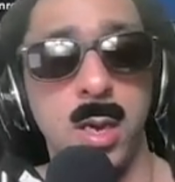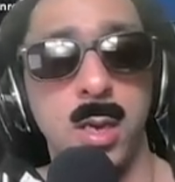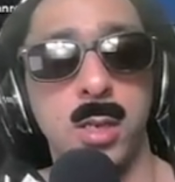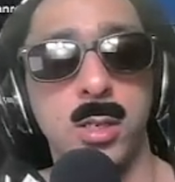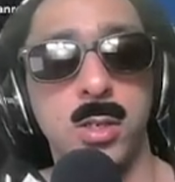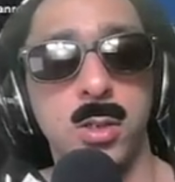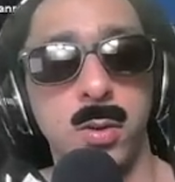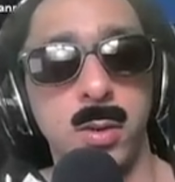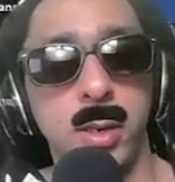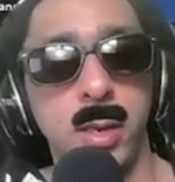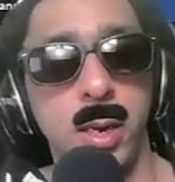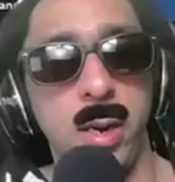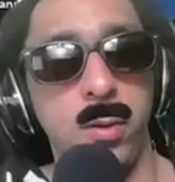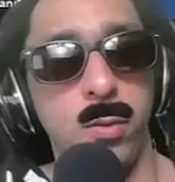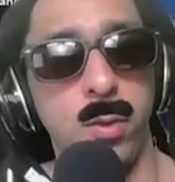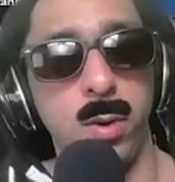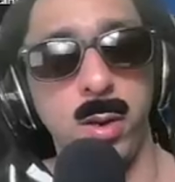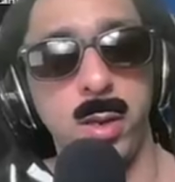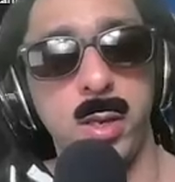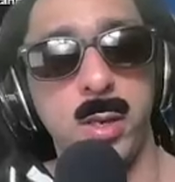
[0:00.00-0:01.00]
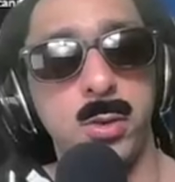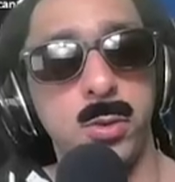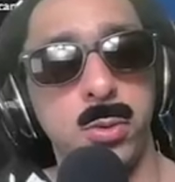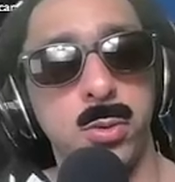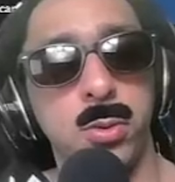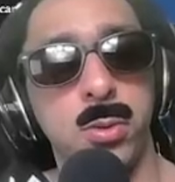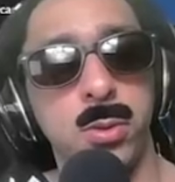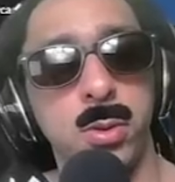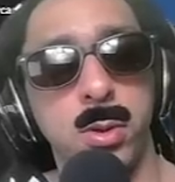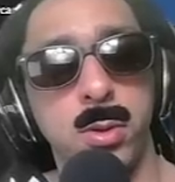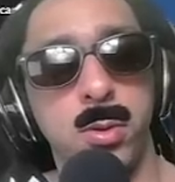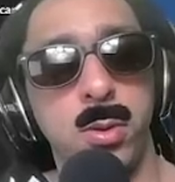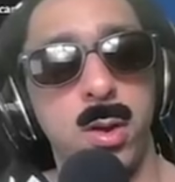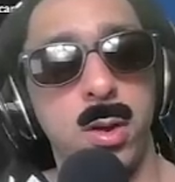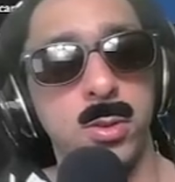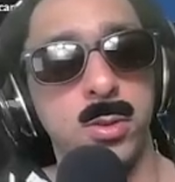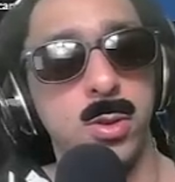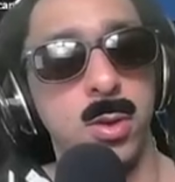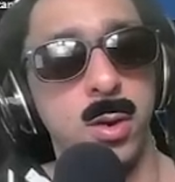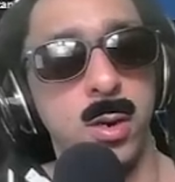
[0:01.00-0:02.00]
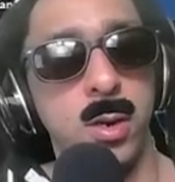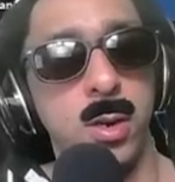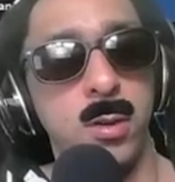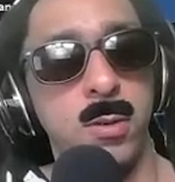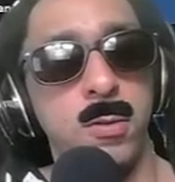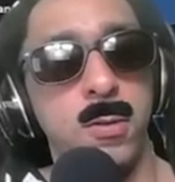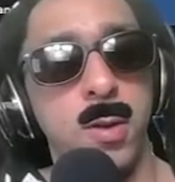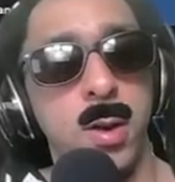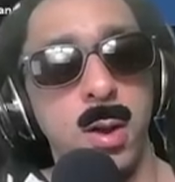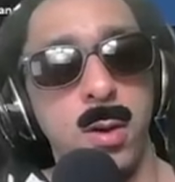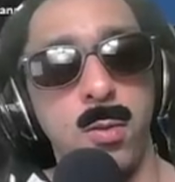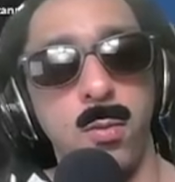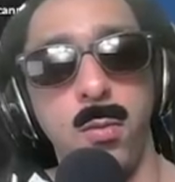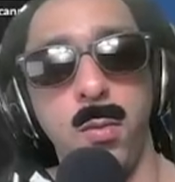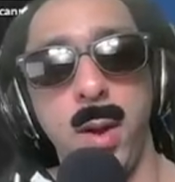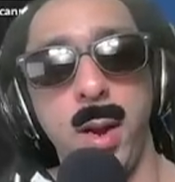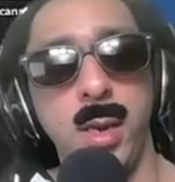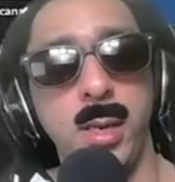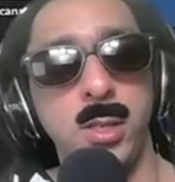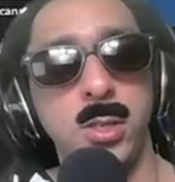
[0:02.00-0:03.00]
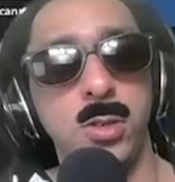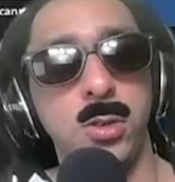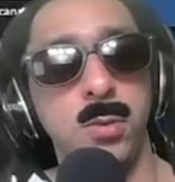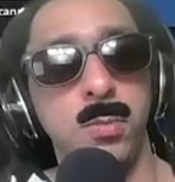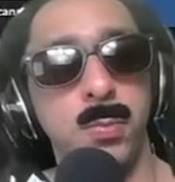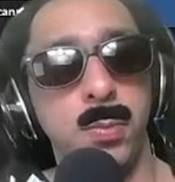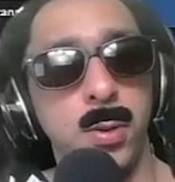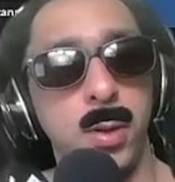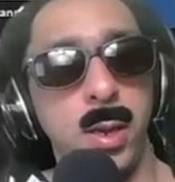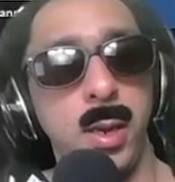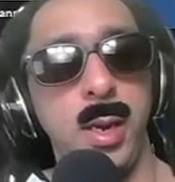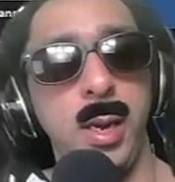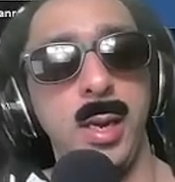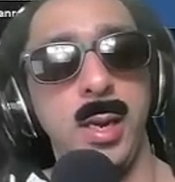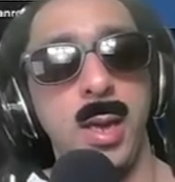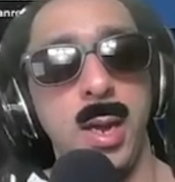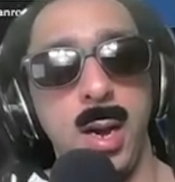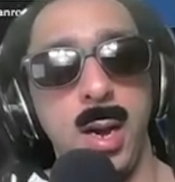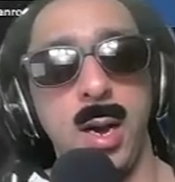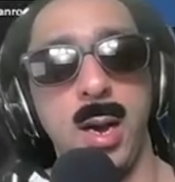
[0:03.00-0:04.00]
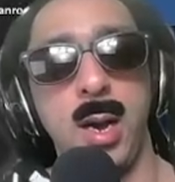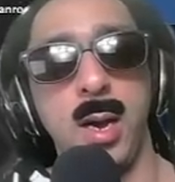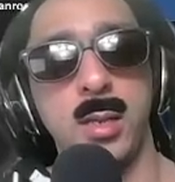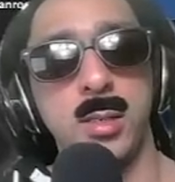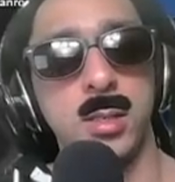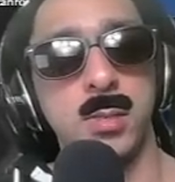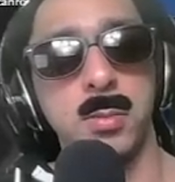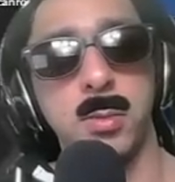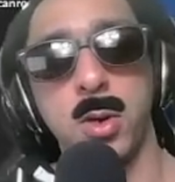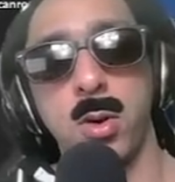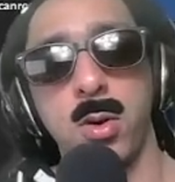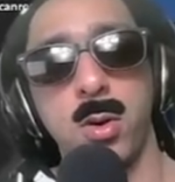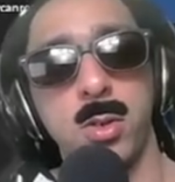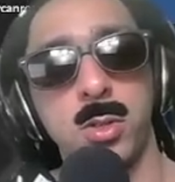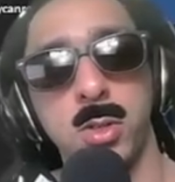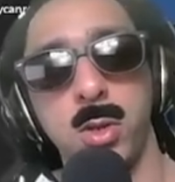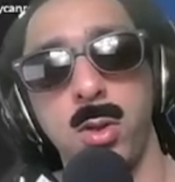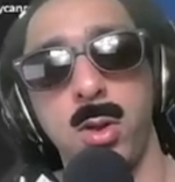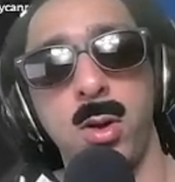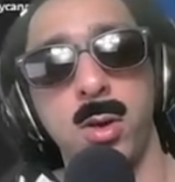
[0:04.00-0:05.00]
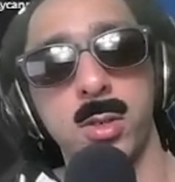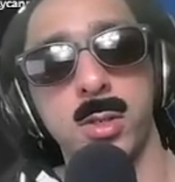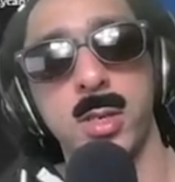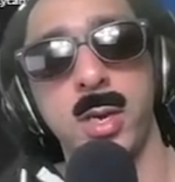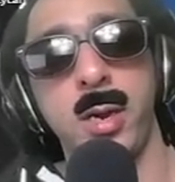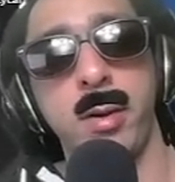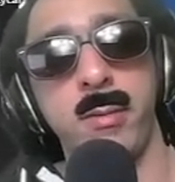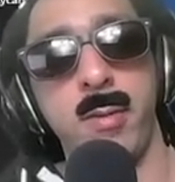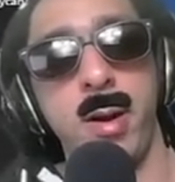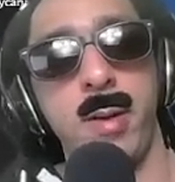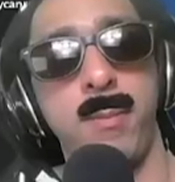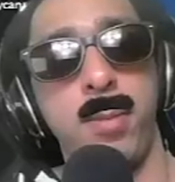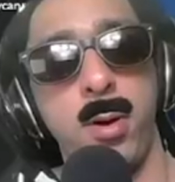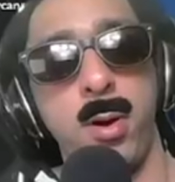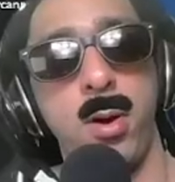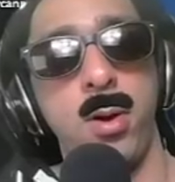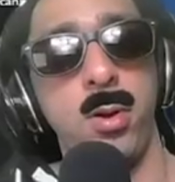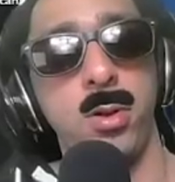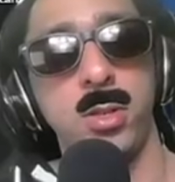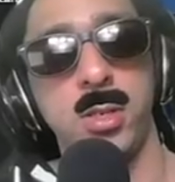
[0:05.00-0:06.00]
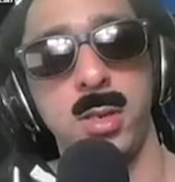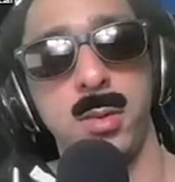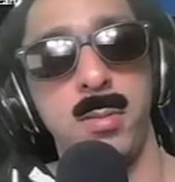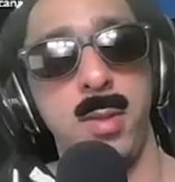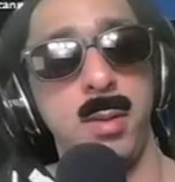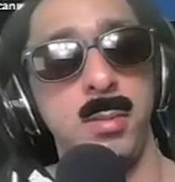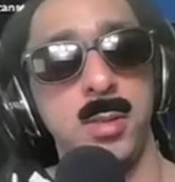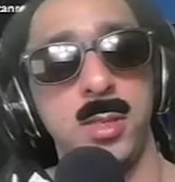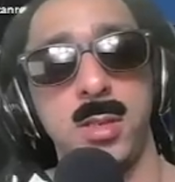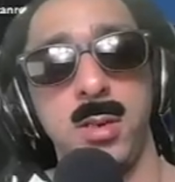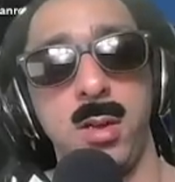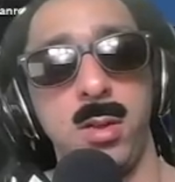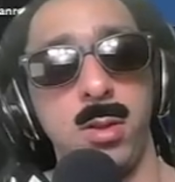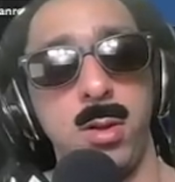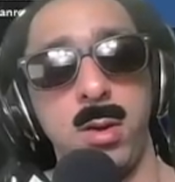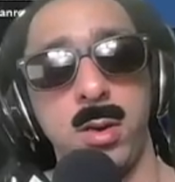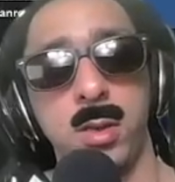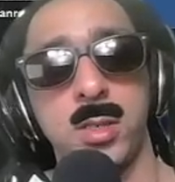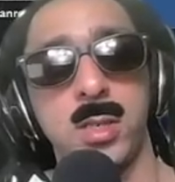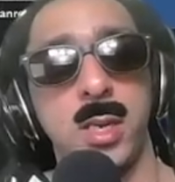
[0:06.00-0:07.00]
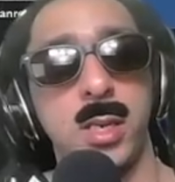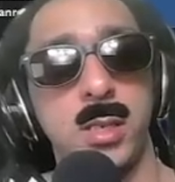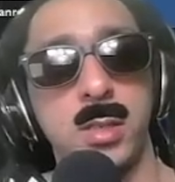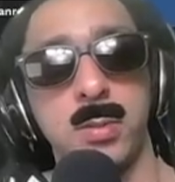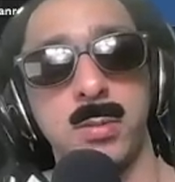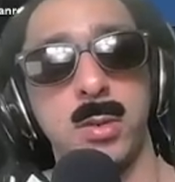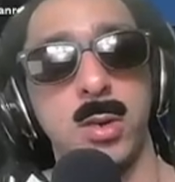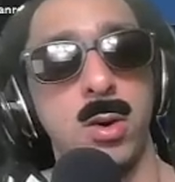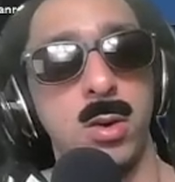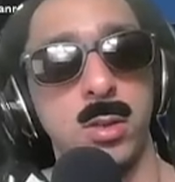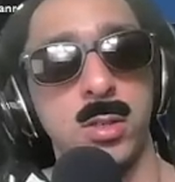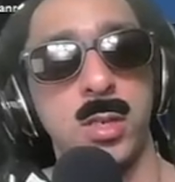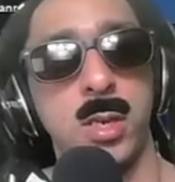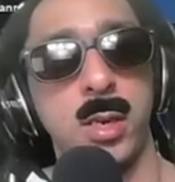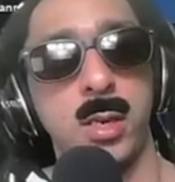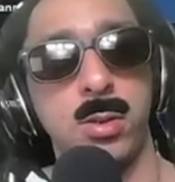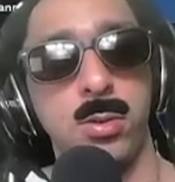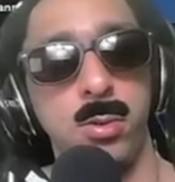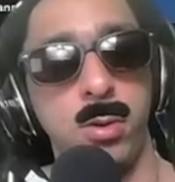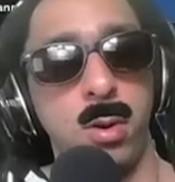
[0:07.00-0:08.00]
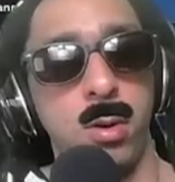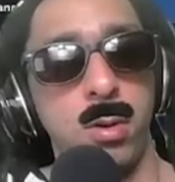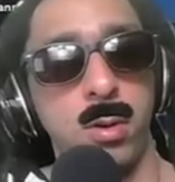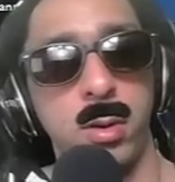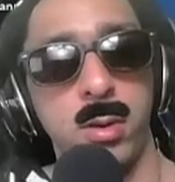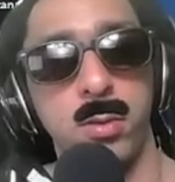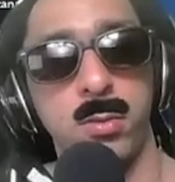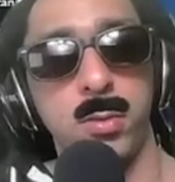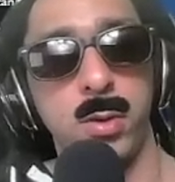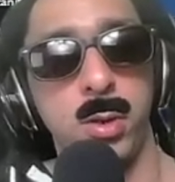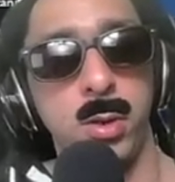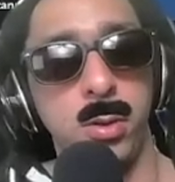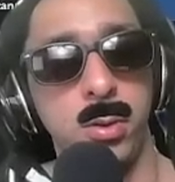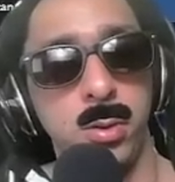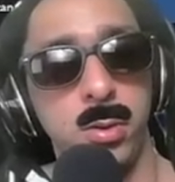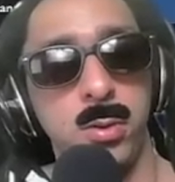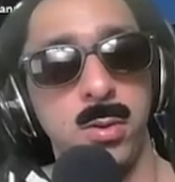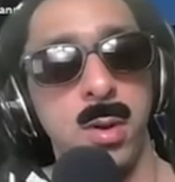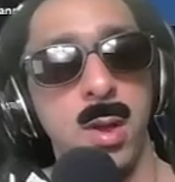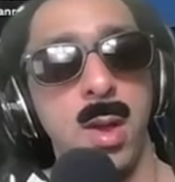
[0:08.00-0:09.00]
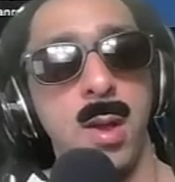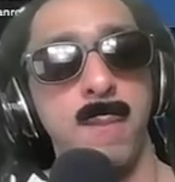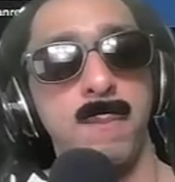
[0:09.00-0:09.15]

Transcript: So again, really cool little alternative way to play some cards alongside Rampardos, and maybe alongside some cards like Lucario and Riolu.